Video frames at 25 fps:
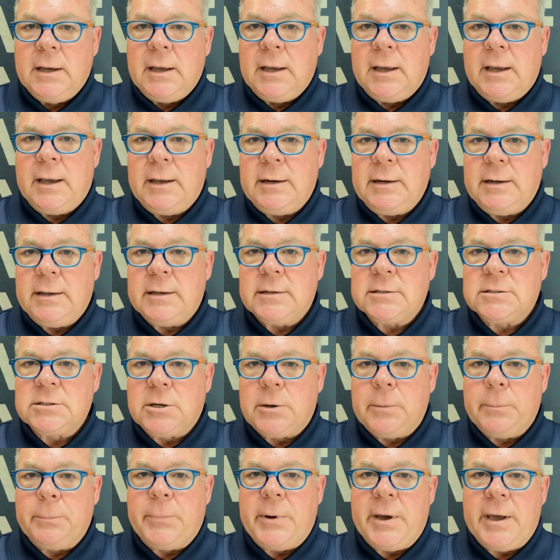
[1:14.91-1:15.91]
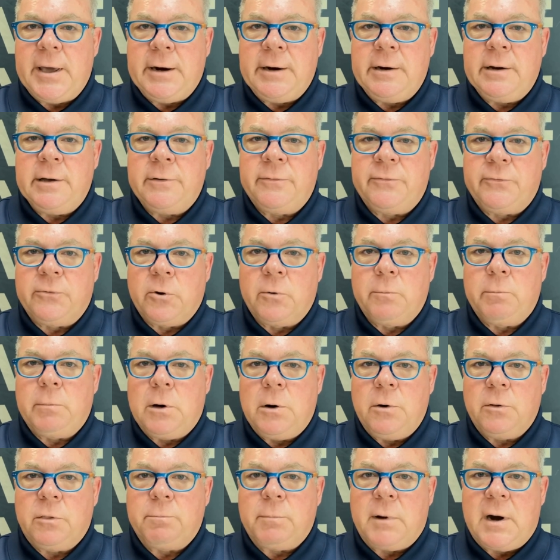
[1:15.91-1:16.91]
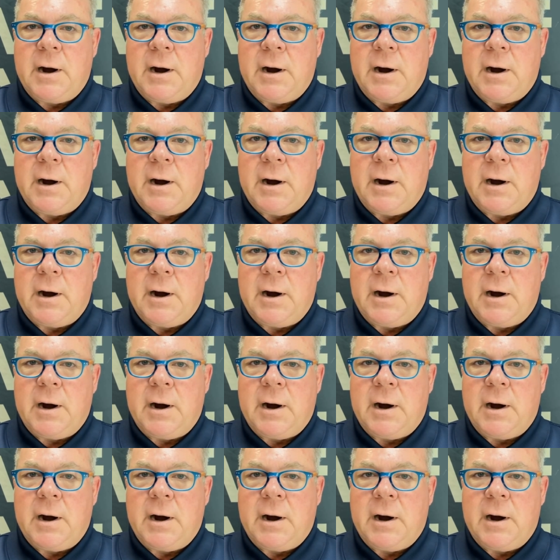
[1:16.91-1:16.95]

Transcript: and is competitive for both